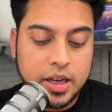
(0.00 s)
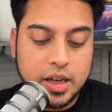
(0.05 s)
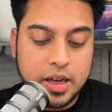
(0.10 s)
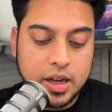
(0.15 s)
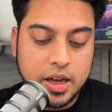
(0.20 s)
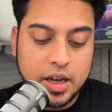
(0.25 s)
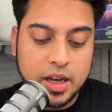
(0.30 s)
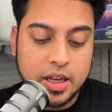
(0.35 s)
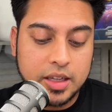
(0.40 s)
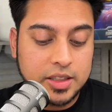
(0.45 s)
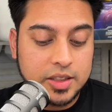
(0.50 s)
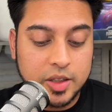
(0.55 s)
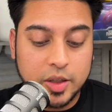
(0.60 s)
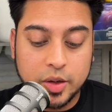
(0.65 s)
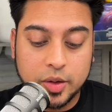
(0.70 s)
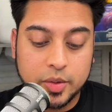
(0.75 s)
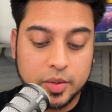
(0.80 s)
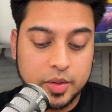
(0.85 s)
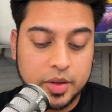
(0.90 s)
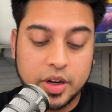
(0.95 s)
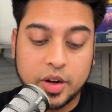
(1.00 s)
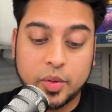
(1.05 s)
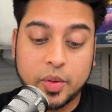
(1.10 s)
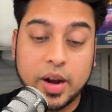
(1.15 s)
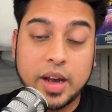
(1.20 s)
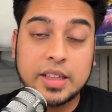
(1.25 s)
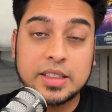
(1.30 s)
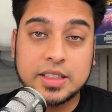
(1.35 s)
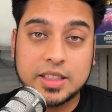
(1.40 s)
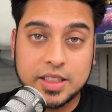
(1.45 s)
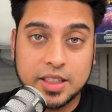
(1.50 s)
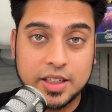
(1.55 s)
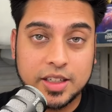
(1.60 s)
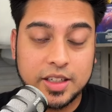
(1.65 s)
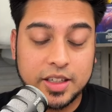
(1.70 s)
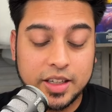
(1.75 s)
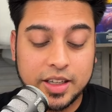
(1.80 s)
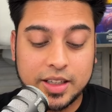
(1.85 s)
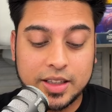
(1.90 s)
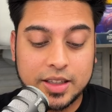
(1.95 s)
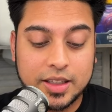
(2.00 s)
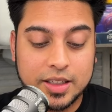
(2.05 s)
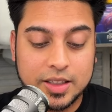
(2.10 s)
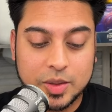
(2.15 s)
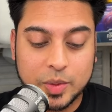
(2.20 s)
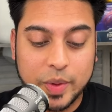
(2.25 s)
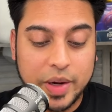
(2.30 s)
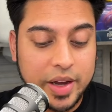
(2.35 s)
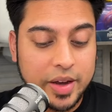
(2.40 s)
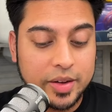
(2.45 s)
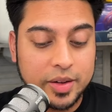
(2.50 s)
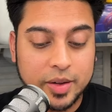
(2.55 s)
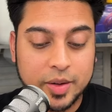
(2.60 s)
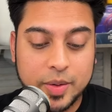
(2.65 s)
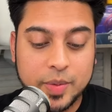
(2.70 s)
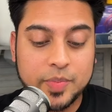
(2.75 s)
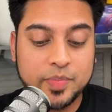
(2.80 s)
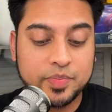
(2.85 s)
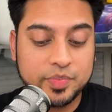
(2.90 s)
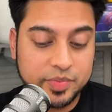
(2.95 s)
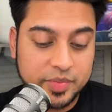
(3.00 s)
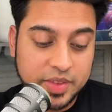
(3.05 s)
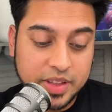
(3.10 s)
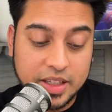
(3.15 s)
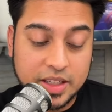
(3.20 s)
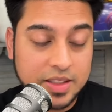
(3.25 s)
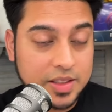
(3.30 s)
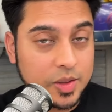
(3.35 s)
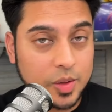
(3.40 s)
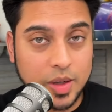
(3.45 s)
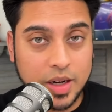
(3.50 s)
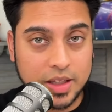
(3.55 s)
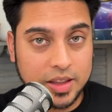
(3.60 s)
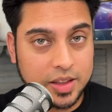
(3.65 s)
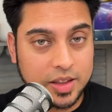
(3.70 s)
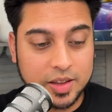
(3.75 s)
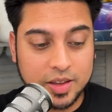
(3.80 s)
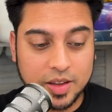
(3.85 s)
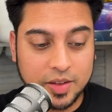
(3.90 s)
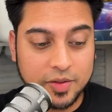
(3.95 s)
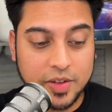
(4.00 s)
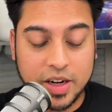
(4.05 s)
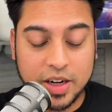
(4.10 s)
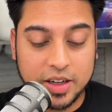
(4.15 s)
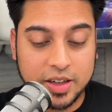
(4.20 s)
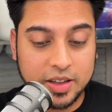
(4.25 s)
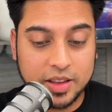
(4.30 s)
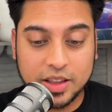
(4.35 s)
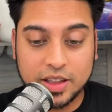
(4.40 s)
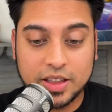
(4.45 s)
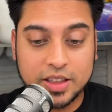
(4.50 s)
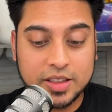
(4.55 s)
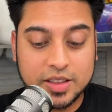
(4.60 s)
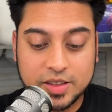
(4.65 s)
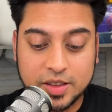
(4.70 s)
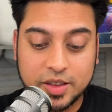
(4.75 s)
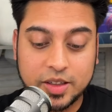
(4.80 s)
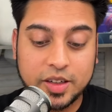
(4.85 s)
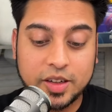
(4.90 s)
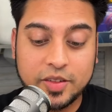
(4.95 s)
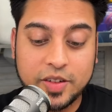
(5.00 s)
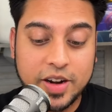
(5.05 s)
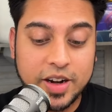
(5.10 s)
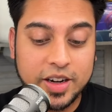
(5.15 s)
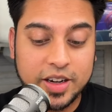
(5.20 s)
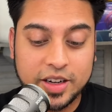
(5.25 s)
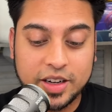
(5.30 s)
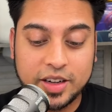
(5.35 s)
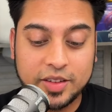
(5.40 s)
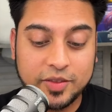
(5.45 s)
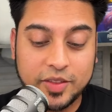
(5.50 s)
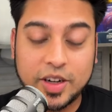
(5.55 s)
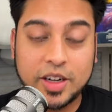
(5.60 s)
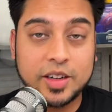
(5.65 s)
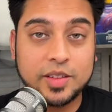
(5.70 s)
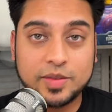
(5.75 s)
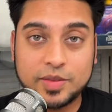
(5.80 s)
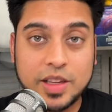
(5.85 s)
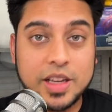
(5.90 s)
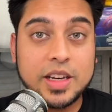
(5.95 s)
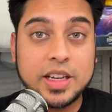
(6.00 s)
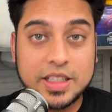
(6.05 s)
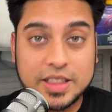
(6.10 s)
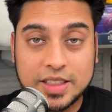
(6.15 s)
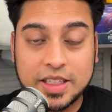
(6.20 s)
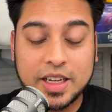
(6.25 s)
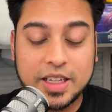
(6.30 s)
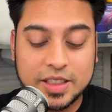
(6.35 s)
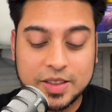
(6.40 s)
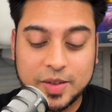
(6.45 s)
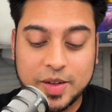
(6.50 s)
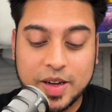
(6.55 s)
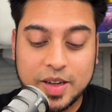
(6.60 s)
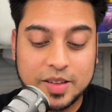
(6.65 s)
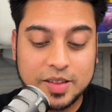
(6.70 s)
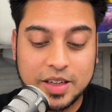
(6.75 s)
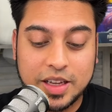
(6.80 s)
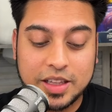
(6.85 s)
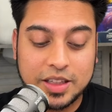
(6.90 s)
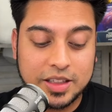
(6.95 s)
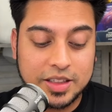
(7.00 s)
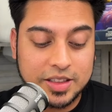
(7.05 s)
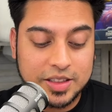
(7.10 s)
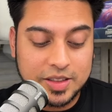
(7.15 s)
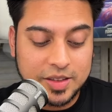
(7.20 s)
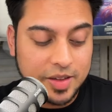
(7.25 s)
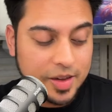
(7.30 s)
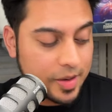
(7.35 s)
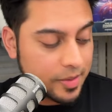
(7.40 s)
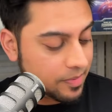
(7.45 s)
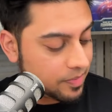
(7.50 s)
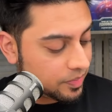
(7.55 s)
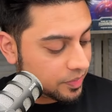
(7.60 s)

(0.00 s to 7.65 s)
Uh, so, you know, Rise is going to need this round, this or at the very least, or, you know, very, very, it needs the next round at least, right?